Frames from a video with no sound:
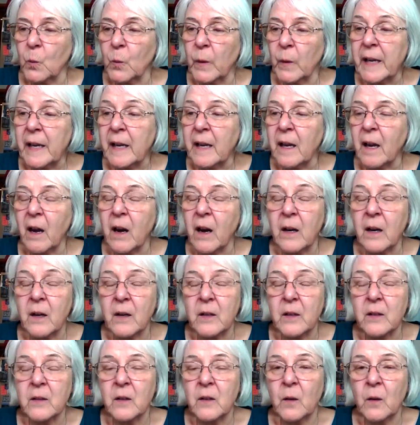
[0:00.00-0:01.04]
we are
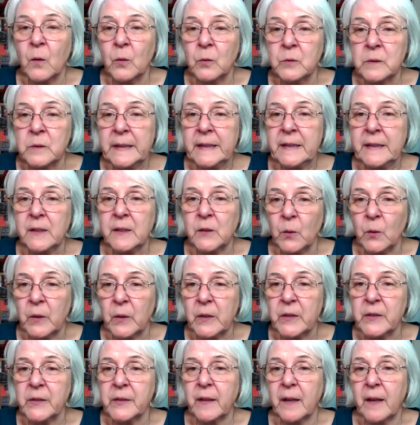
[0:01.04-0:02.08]
her only
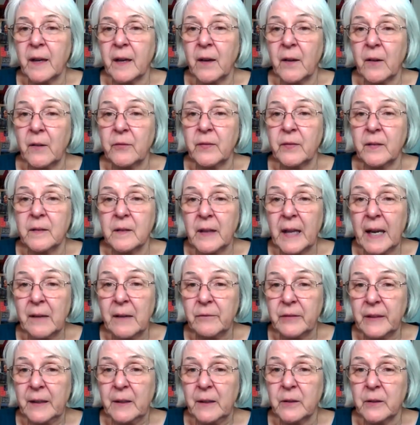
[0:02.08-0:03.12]
source of
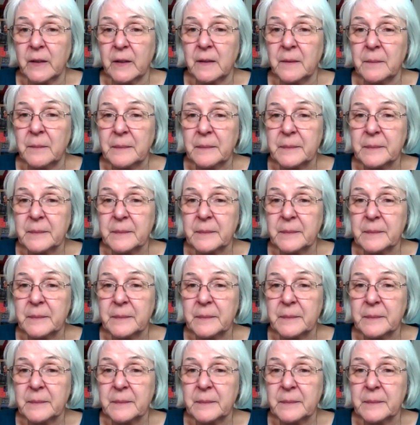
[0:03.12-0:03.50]
livelihood.